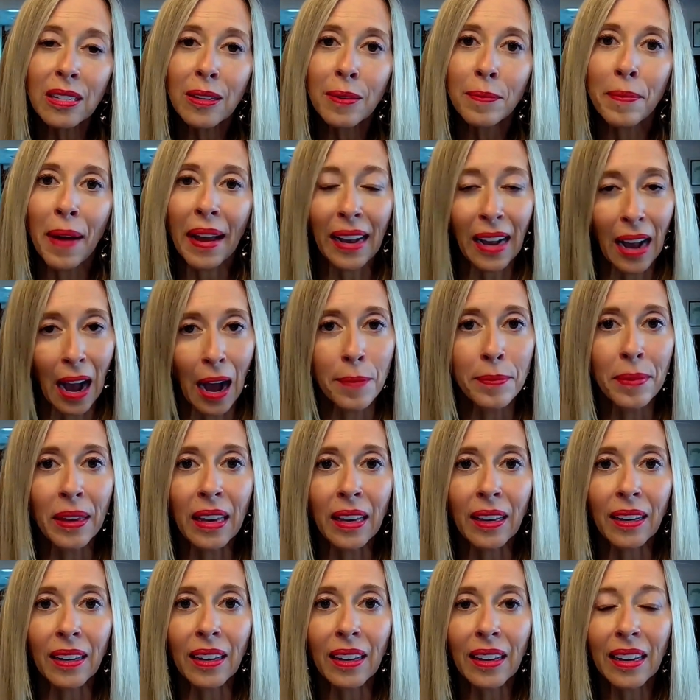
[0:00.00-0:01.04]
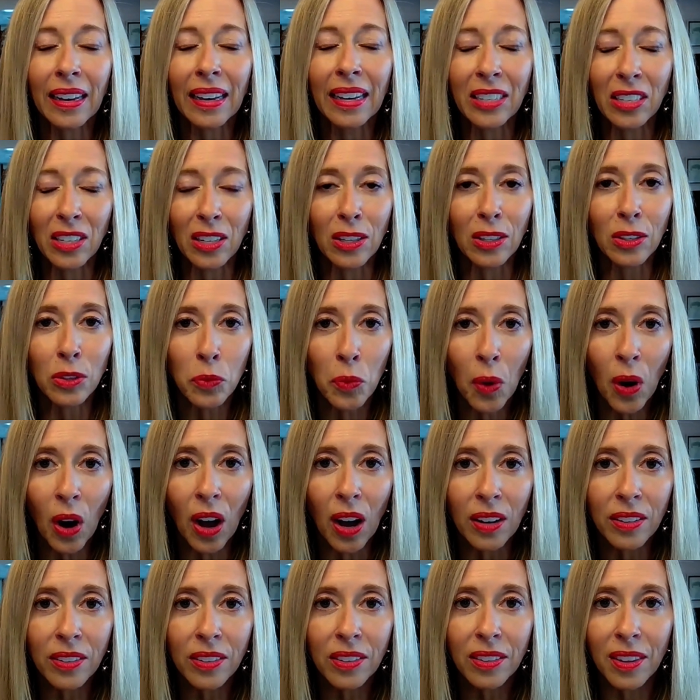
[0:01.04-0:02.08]
my coming into this
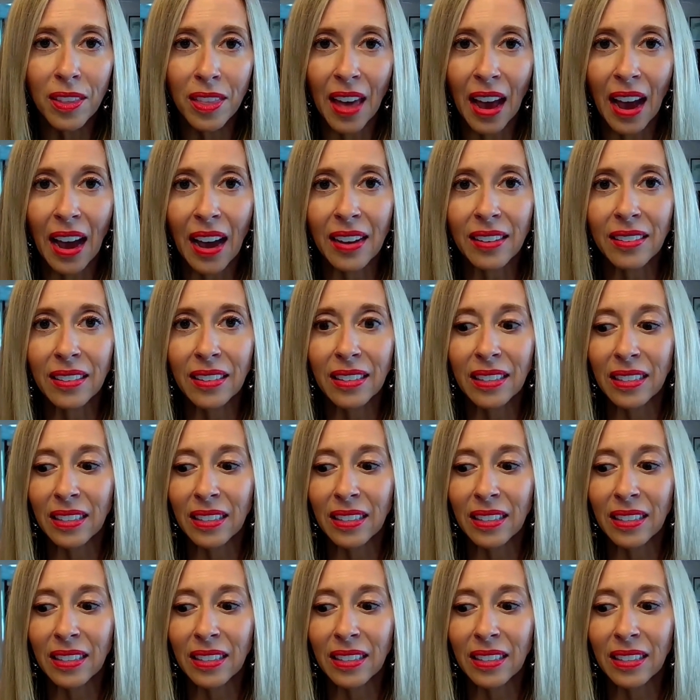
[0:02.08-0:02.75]
world that,